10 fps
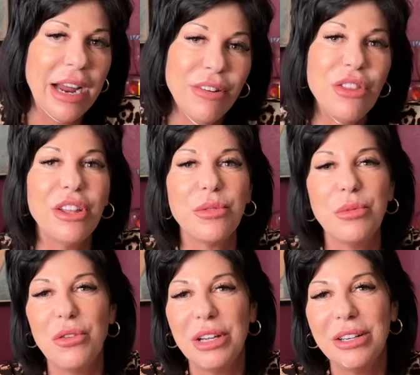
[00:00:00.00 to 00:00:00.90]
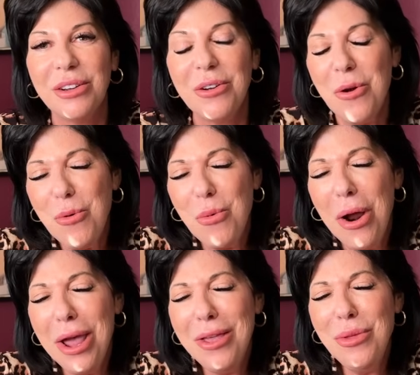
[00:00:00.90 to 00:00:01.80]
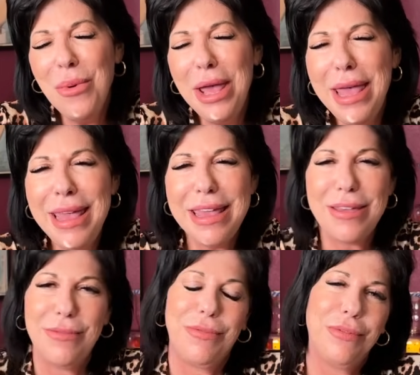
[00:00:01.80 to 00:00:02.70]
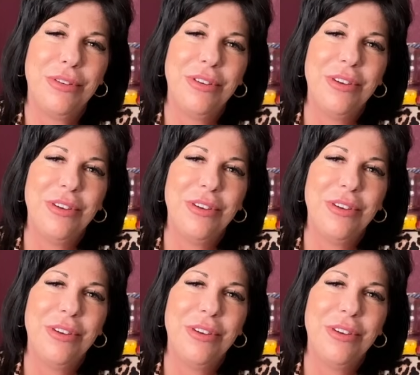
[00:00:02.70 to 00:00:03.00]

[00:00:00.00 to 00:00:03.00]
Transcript: everything is moving. Ride the wave.